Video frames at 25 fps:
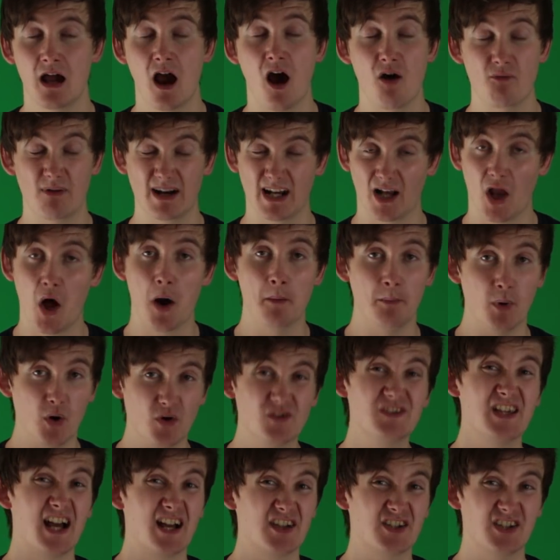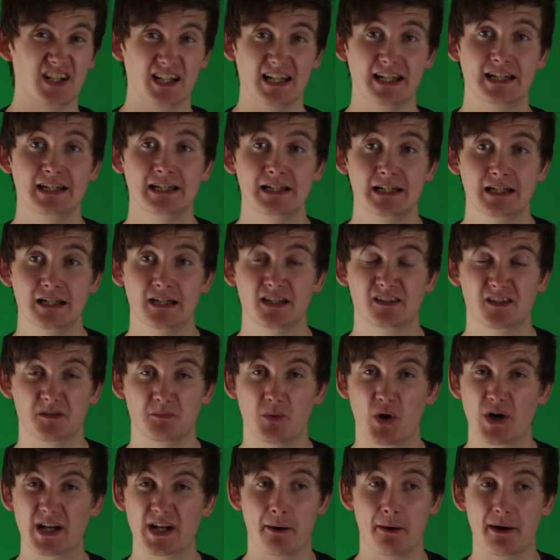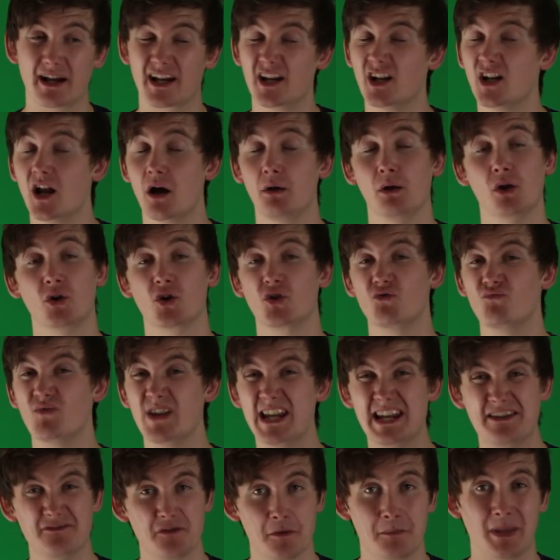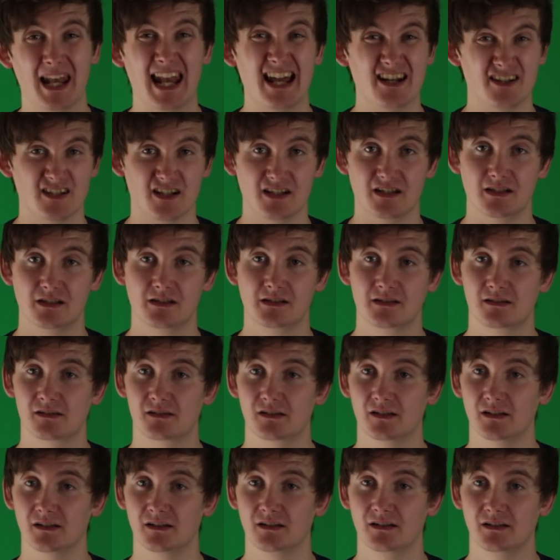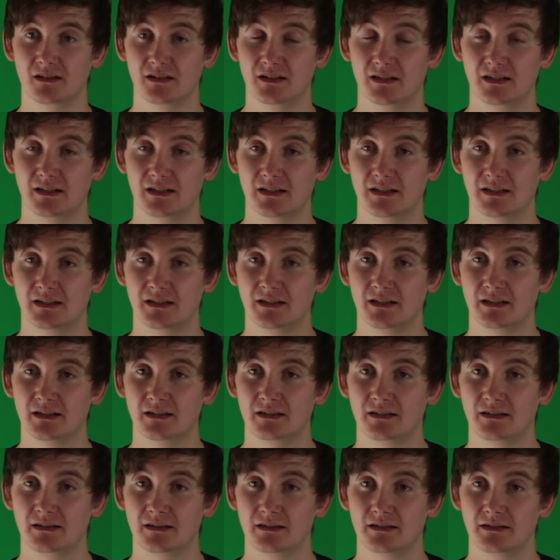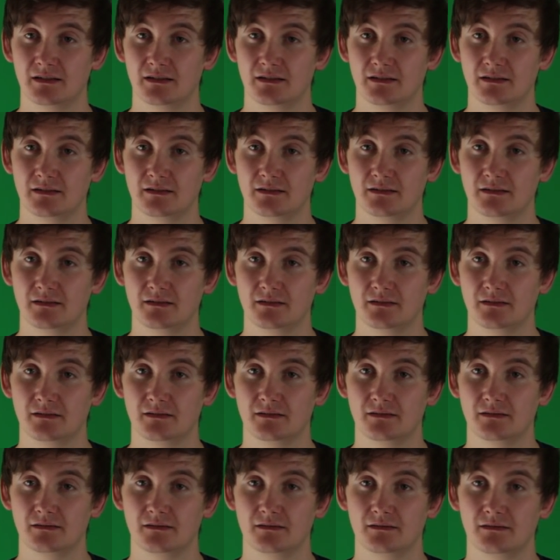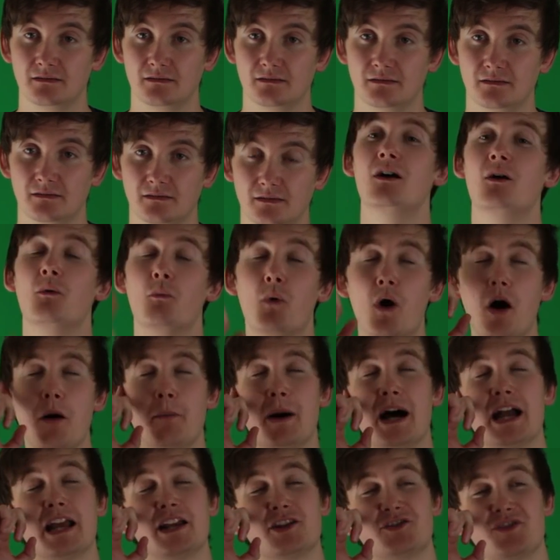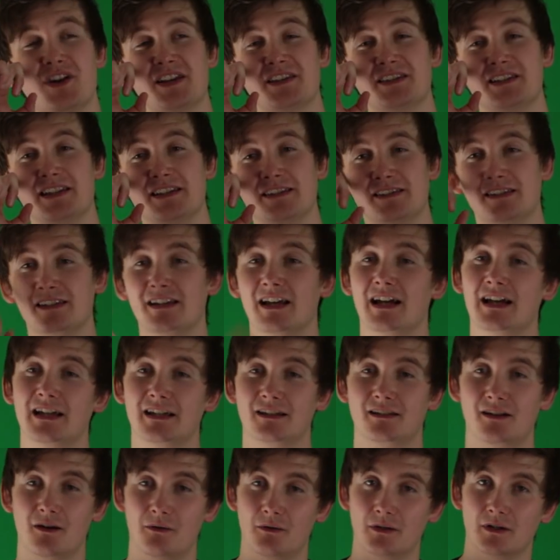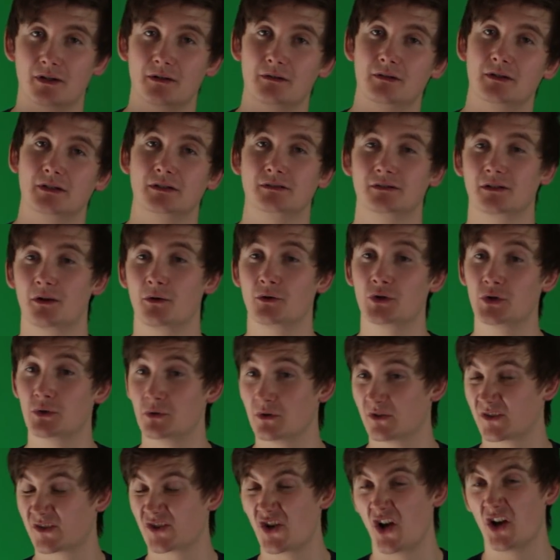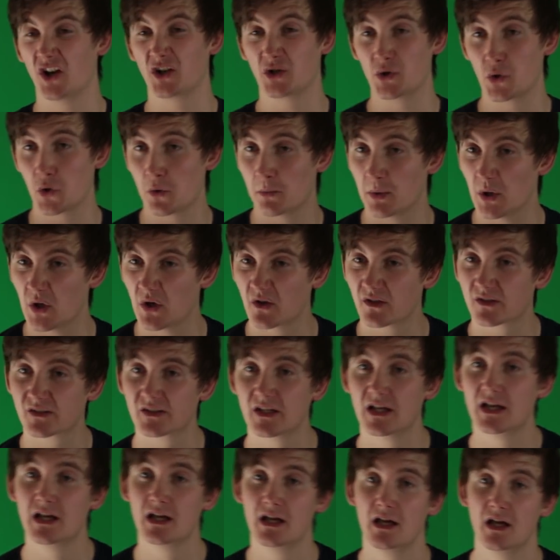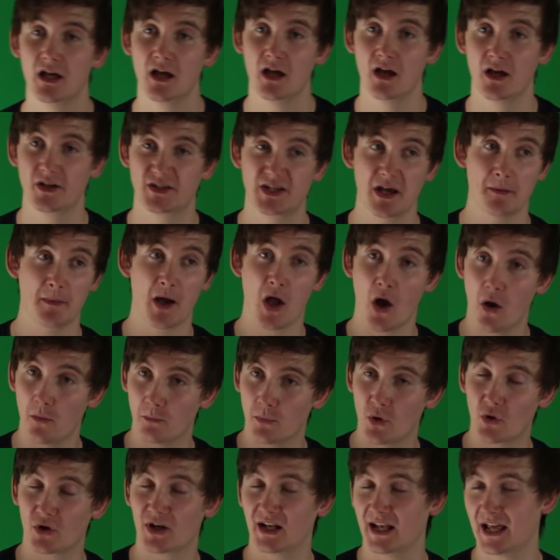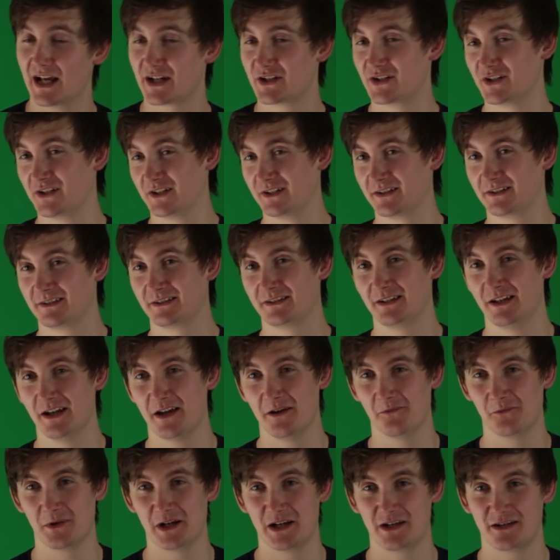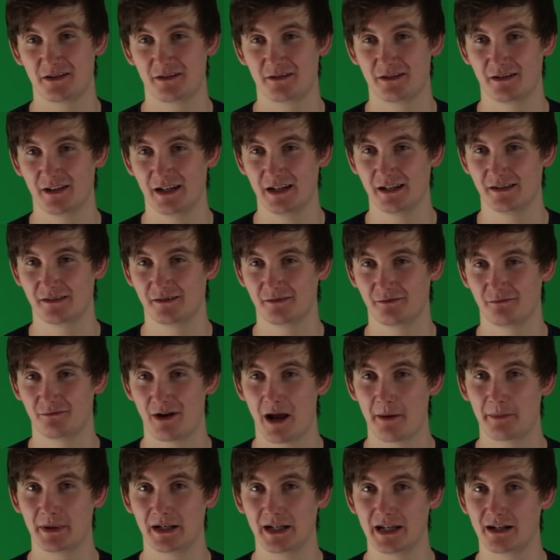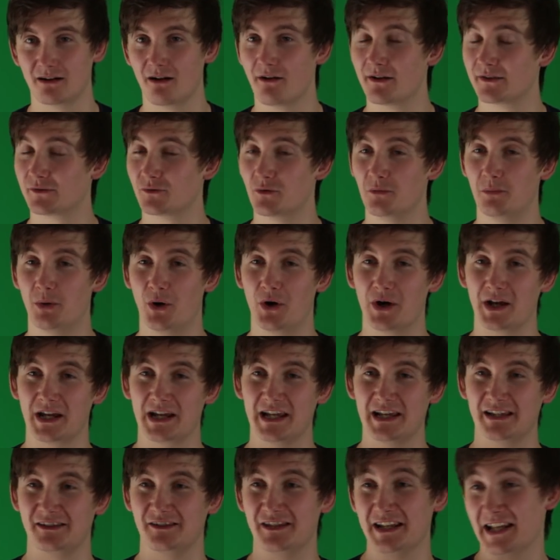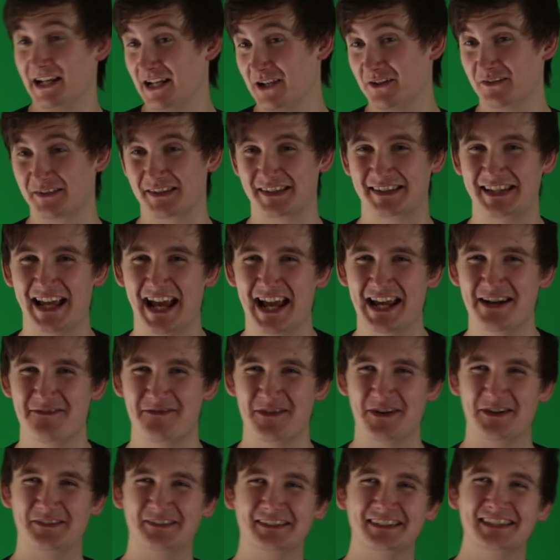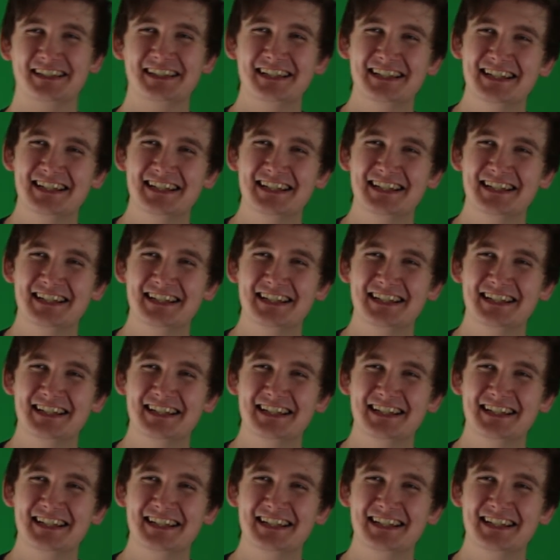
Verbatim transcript: I read a lot of books actually, to the now I can no longer read for pleasure. So Do you have a base point? Do you have somewhere you start? What am I interested in today? Go on Google, go on Google Scholar, Google Books. Uh, check my own book collection, um, which is rapidly going to a point it's nearly unsustainable.